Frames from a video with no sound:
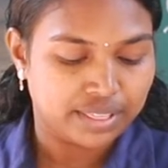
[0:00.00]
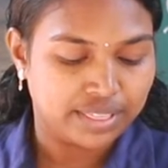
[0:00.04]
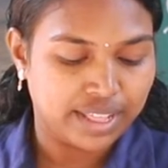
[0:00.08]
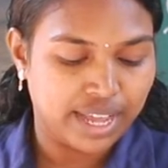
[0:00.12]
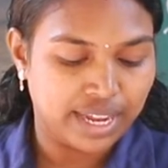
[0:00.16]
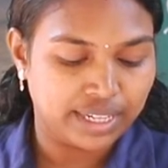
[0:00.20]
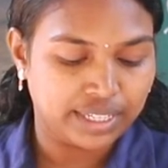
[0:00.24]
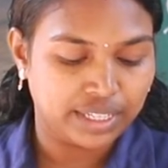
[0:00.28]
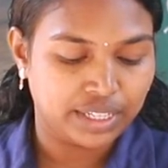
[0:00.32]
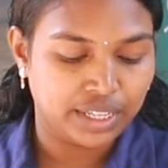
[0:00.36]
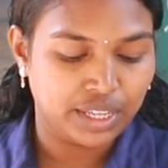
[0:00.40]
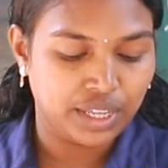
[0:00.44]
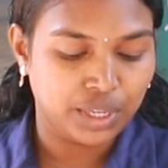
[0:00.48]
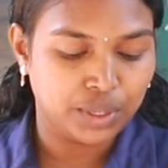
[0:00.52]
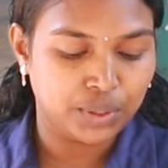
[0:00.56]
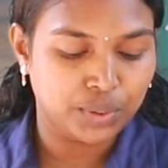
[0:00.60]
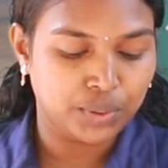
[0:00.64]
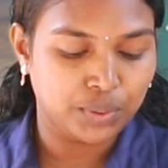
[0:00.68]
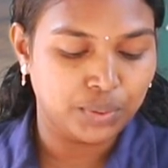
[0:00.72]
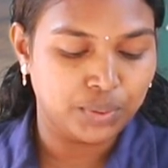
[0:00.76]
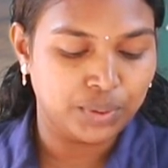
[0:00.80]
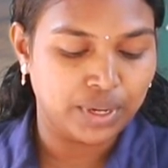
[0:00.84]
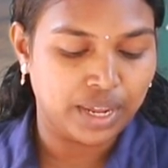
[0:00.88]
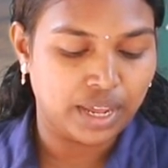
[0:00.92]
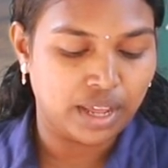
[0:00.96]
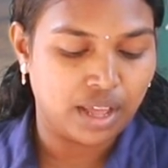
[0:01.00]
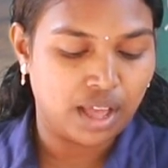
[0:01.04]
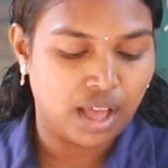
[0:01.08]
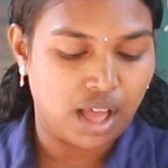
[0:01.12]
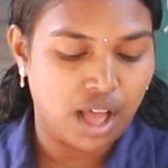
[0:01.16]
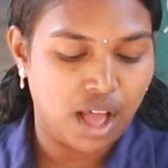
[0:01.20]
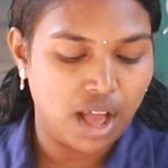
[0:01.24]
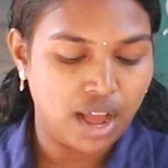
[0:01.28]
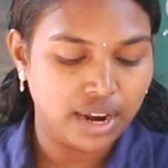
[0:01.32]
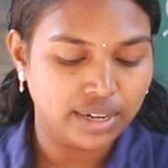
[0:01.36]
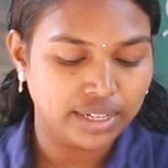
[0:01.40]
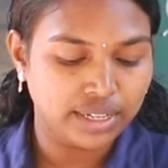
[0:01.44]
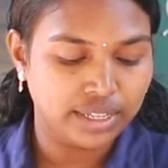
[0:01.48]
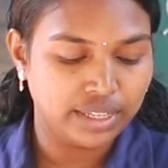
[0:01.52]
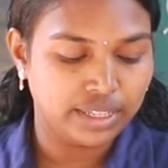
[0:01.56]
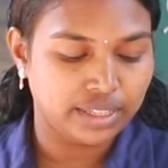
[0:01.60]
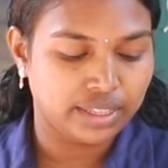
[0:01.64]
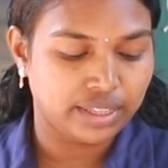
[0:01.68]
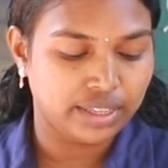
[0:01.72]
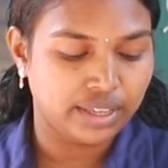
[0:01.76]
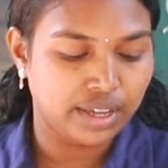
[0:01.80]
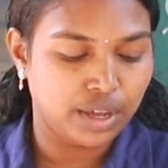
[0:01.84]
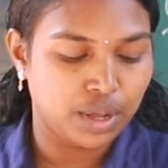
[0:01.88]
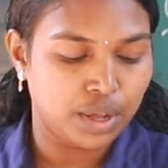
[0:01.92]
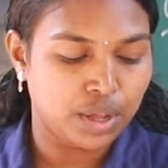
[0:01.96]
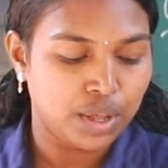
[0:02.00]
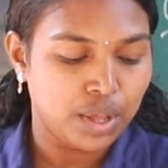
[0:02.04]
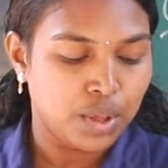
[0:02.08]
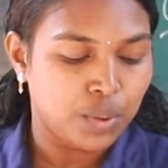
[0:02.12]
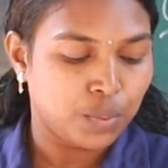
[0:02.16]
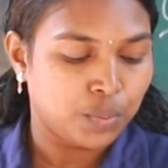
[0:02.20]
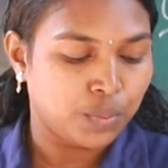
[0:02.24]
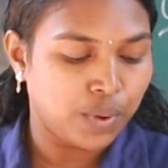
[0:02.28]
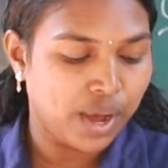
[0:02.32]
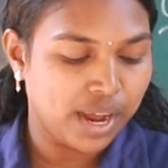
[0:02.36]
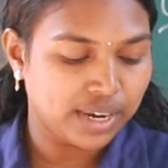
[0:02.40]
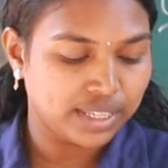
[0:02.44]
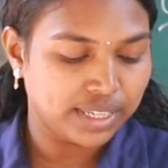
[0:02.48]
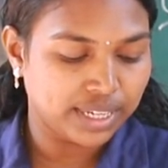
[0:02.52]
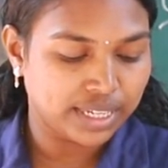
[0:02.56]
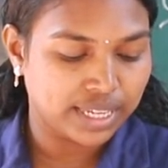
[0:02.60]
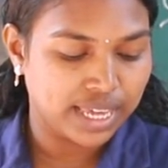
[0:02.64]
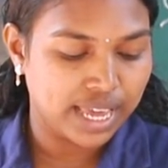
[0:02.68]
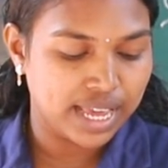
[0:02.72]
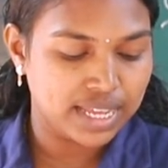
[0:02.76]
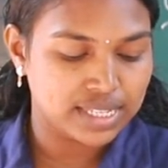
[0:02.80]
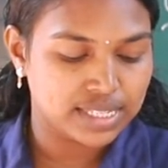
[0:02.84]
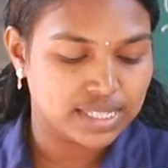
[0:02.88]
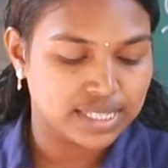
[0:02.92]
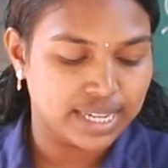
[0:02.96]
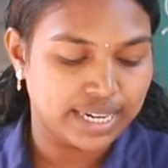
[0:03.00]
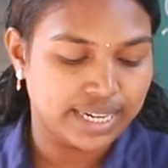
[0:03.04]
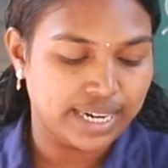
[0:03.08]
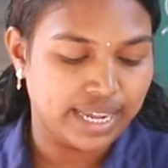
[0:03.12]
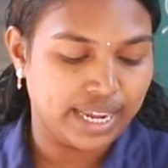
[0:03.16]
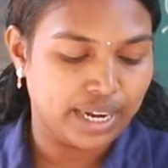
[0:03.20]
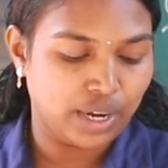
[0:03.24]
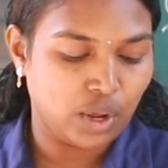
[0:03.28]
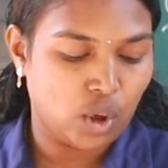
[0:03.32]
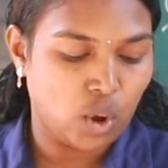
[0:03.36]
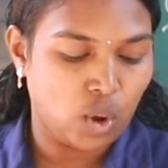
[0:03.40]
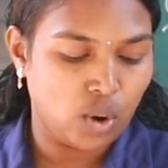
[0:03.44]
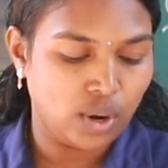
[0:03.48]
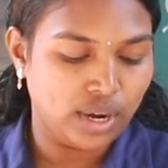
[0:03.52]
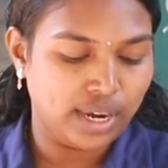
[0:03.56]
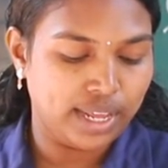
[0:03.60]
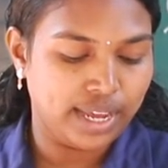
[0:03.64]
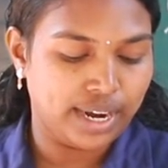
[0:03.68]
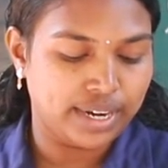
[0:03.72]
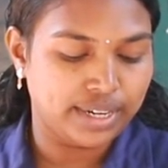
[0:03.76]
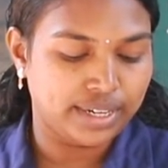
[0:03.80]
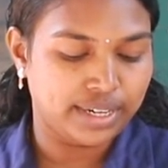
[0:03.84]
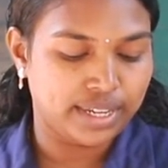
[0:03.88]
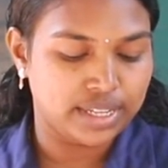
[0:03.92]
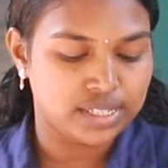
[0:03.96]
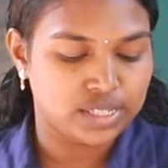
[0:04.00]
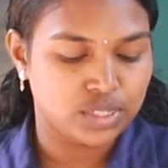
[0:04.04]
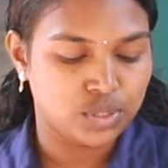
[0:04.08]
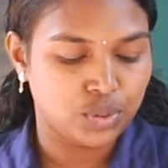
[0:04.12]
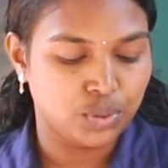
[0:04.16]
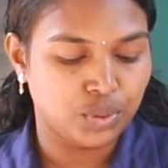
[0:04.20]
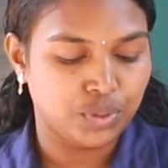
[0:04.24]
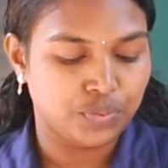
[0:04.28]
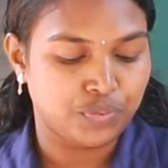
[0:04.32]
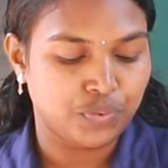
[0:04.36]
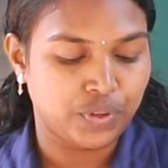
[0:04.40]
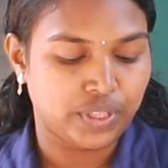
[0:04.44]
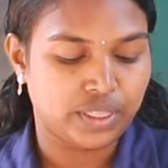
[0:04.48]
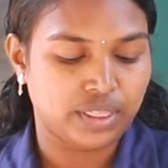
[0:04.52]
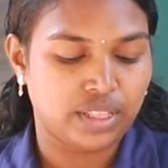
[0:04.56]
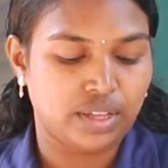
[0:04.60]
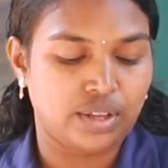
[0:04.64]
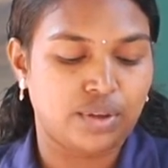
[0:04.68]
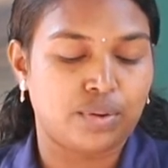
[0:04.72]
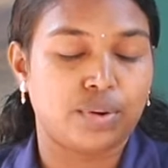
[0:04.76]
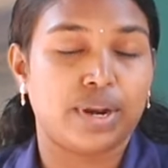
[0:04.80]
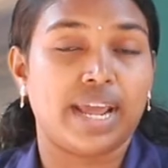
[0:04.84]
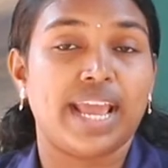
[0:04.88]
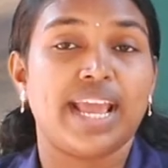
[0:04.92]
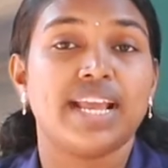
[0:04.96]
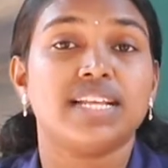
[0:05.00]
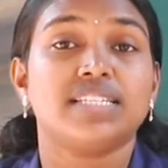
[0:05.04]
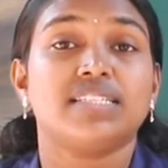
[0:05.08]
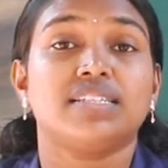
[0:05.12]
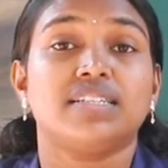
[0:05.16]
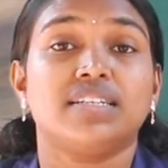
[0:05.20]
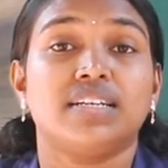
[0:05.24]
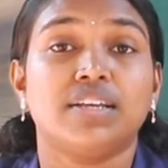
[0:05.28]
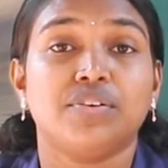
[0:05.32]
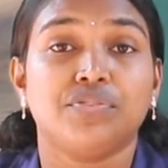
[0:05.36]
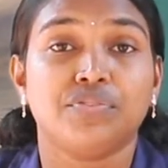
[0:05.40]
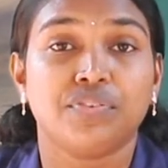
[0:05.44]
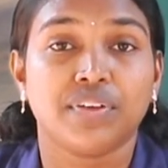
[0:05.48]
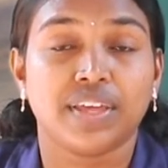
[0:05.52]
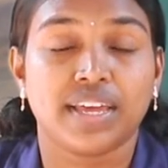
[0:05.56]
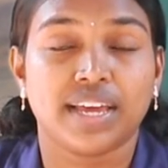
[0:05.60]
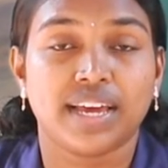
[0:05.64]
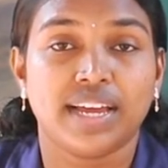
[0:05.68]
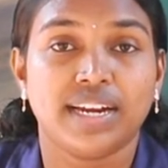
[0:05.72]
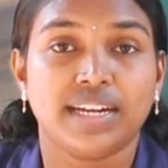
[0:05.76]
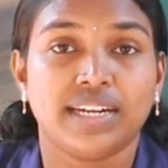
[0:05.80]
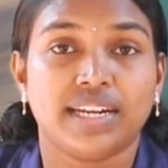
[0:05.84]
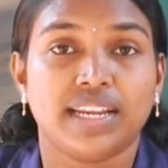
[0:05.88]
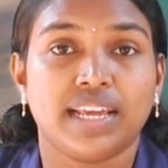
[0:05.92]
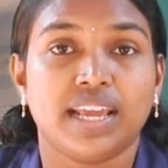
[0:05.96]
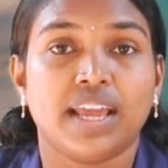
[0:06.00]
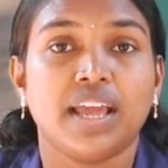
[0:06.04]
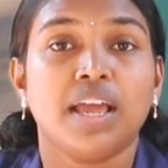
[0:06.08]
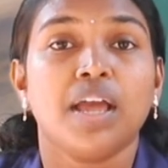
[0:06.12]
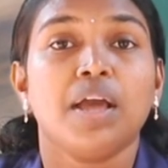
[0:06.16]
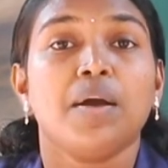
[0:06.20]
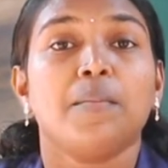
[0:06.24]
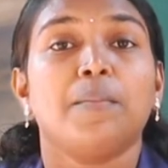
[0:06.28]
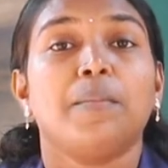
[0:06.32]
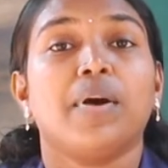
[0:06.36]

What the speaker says: that he could hardly hear what the king said and only understood with great difficulty.